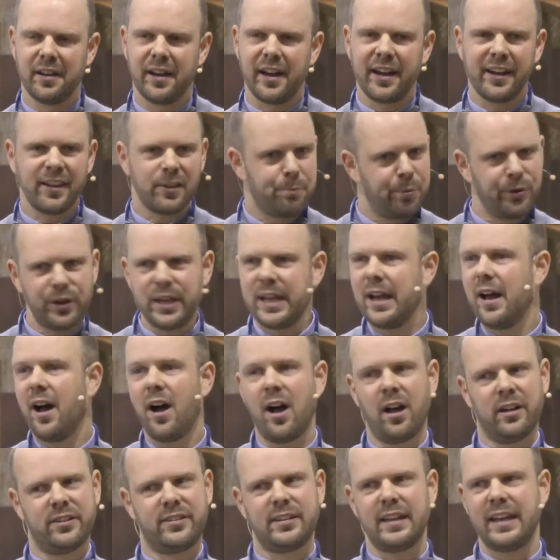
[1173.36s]
And it's pretty
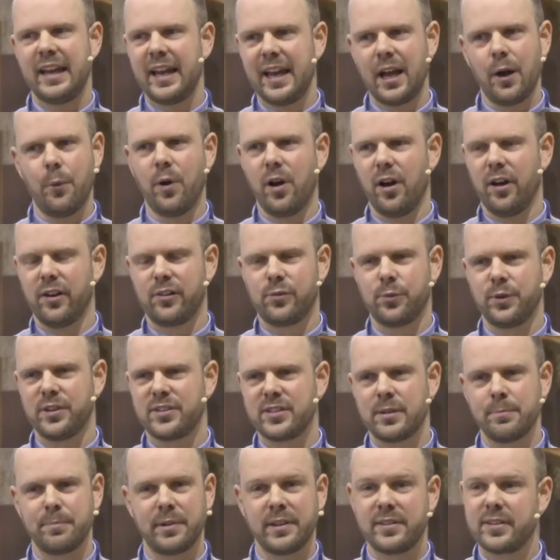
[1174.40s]
hard to hear words which
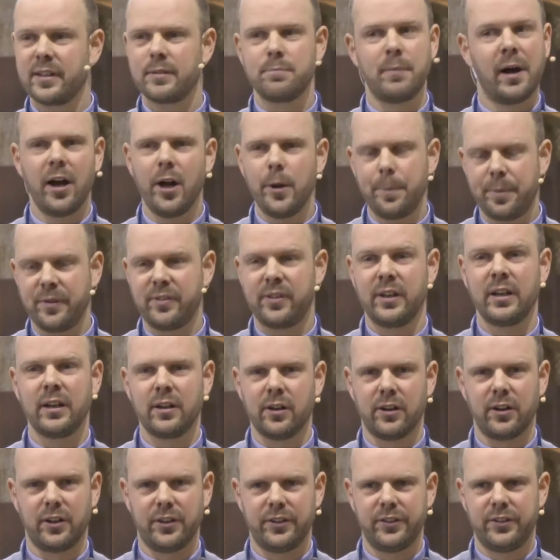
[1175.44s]
simply says, My hope is in
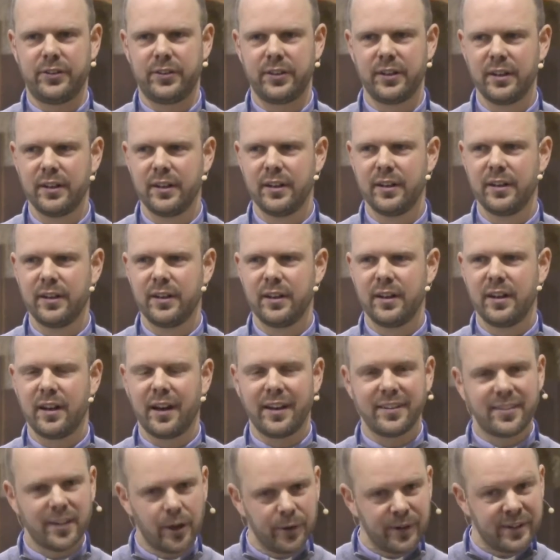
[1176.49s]
God,
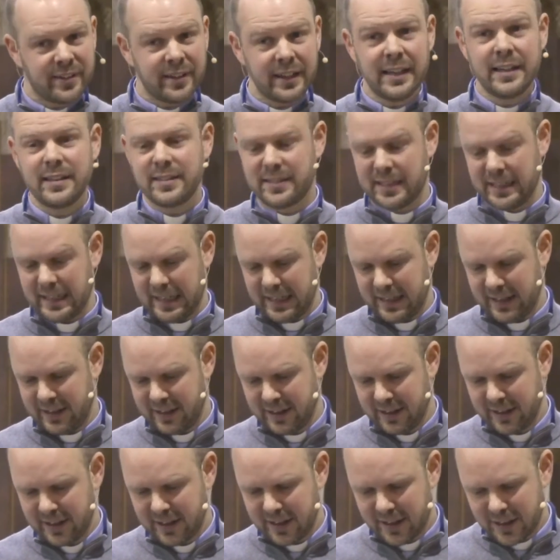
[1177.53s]
as though it's easy
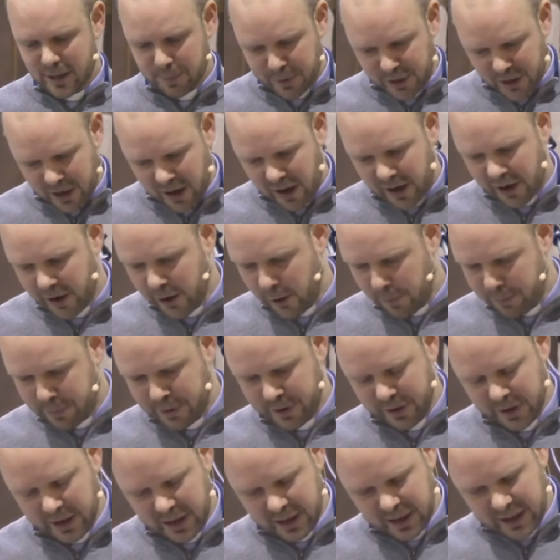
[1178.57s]
to put our hope
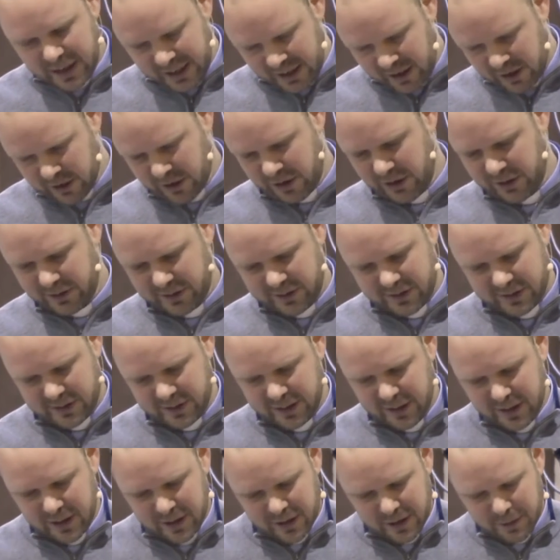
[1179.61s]
in God.
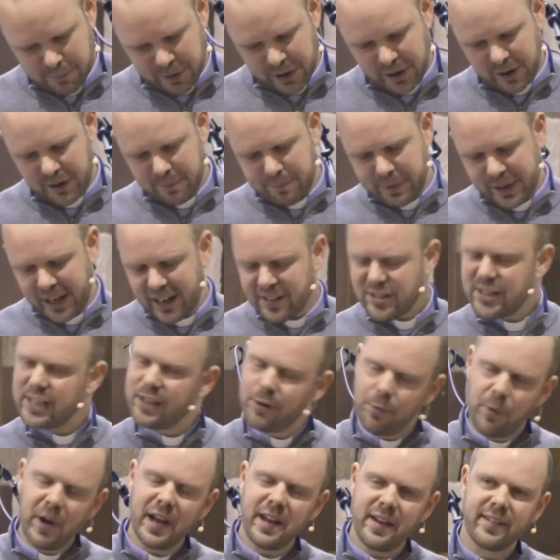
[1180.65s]
But, but actually,
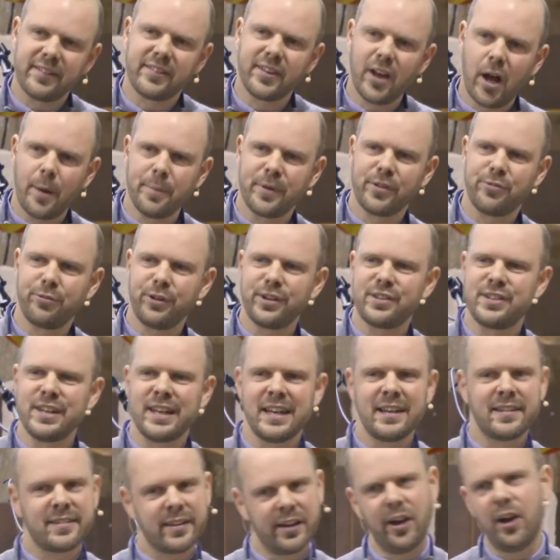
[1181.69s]
the way this psalm is written,
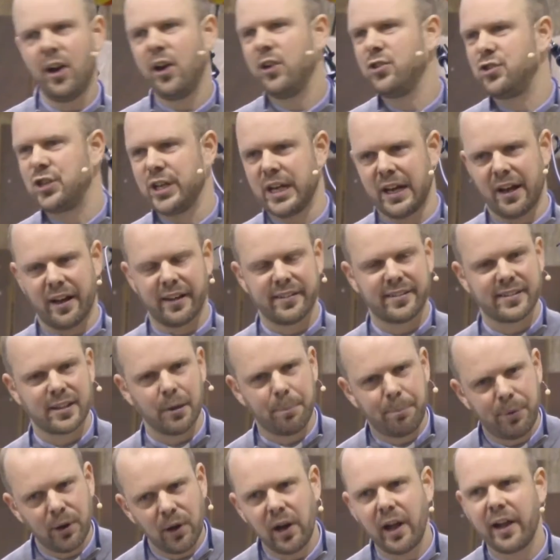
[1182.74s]
it's urging us
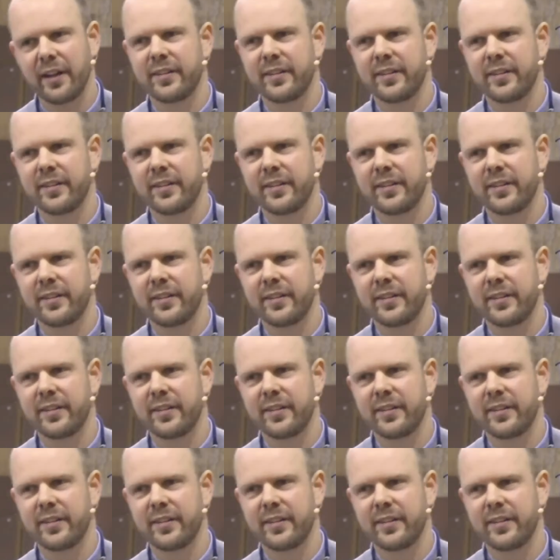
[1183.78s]
to pull